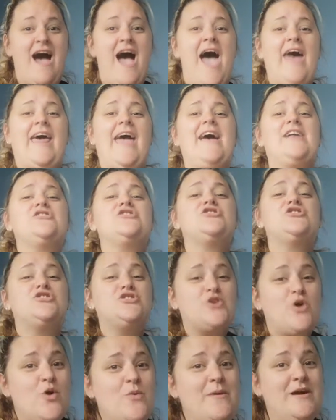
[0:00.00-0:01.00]
and I had
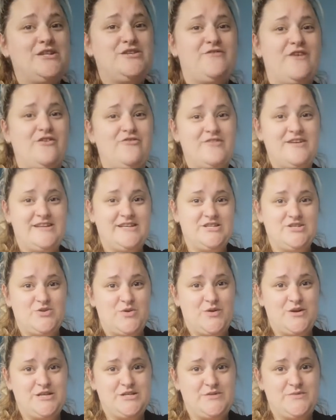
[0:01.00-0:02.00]
so much fun reading
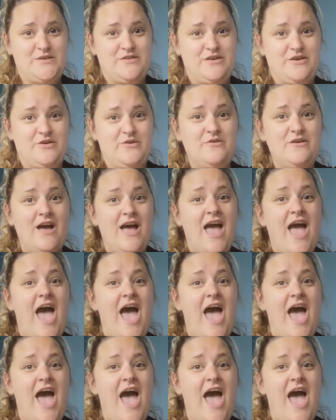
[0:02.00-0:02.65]
stories with you,